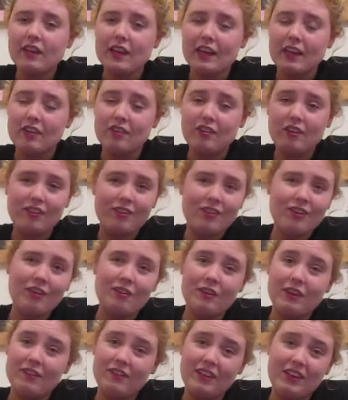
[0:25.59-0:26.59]
and she's so
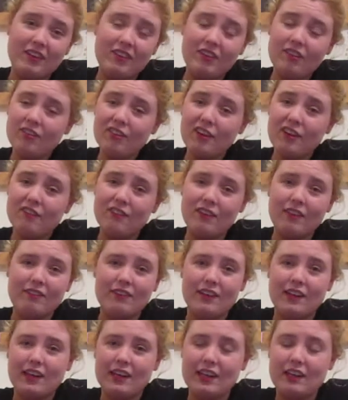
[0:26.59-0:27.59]
lovely, she's so full of
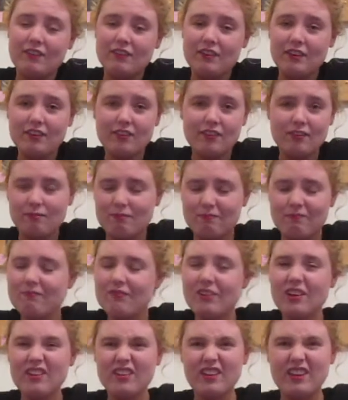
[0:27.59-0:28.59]
life, she's
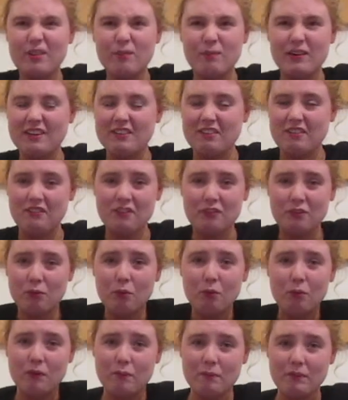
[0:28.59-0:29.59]
just an inspiration to all
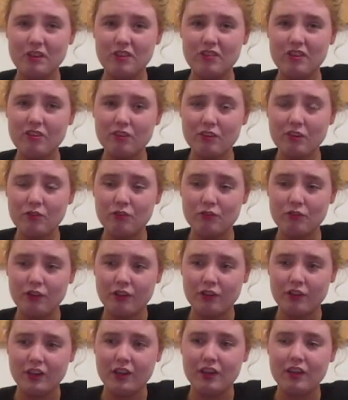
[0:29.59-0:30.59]
women, she's so
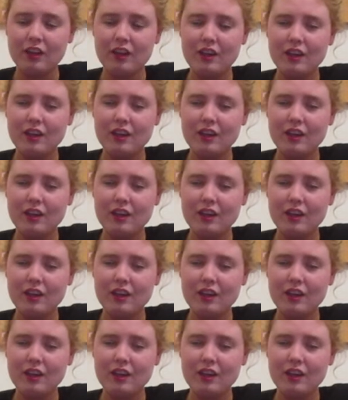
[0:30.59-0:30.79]
strong, and